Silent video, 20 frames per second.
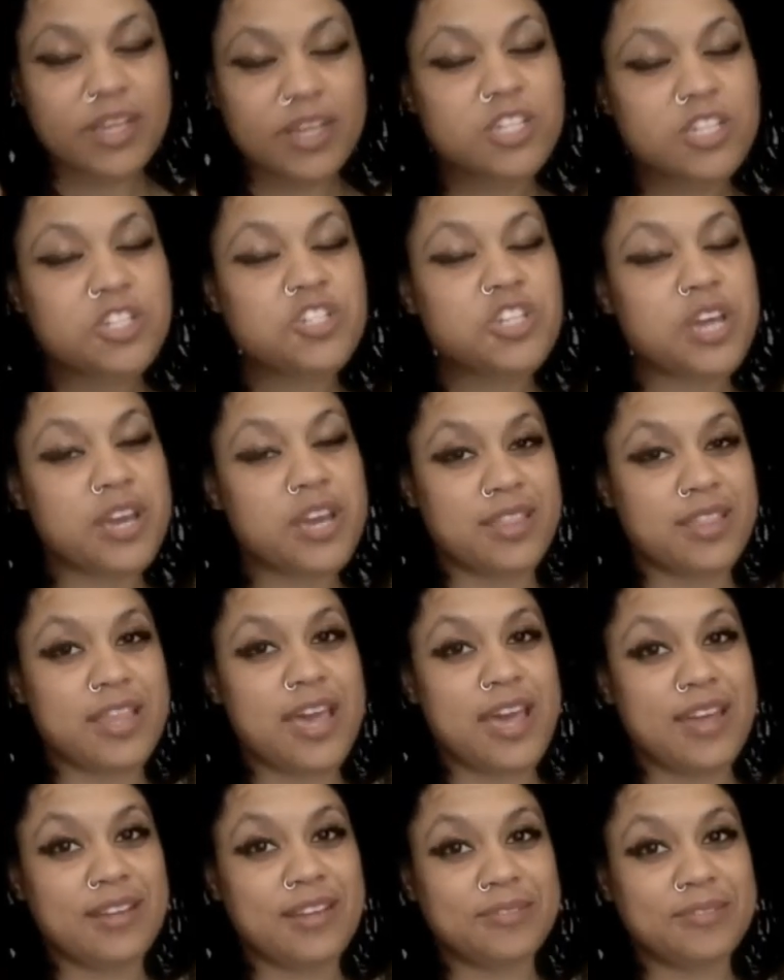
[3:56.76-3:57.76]
Check
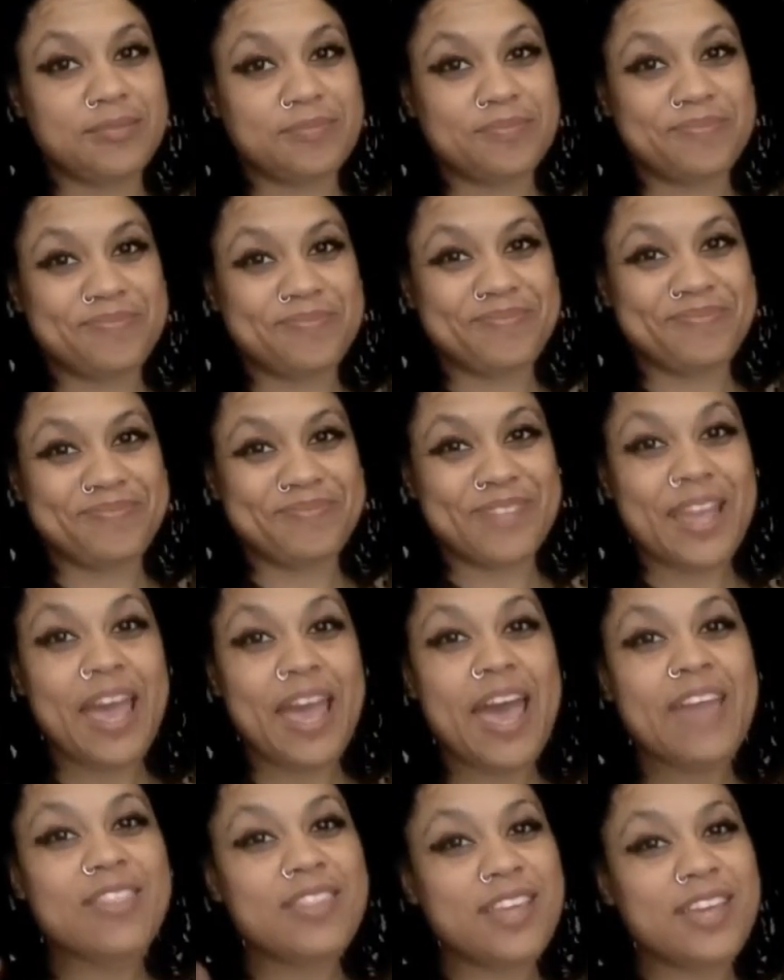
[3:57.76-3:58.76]
that.
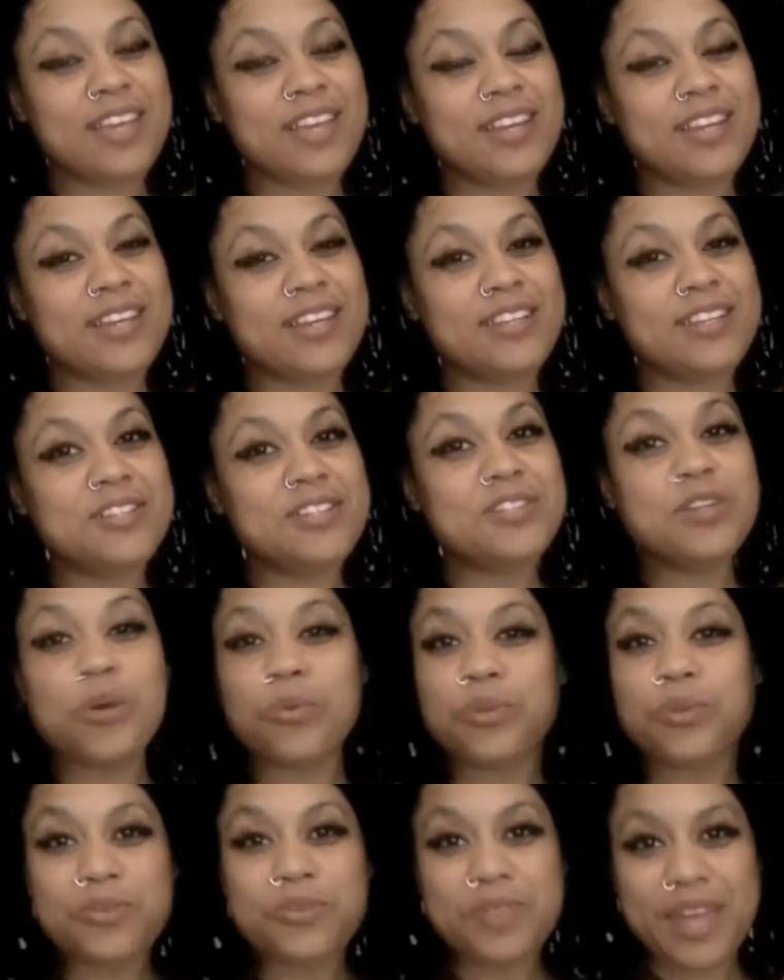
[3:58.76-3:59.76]
And then
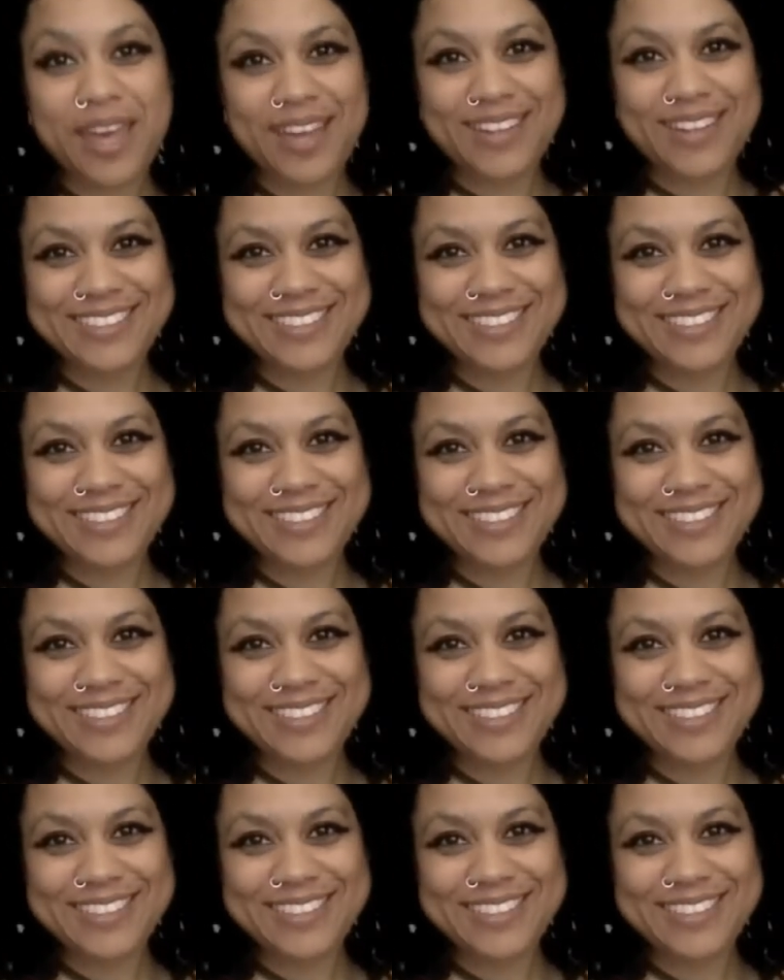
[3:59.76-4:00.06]
don't do that.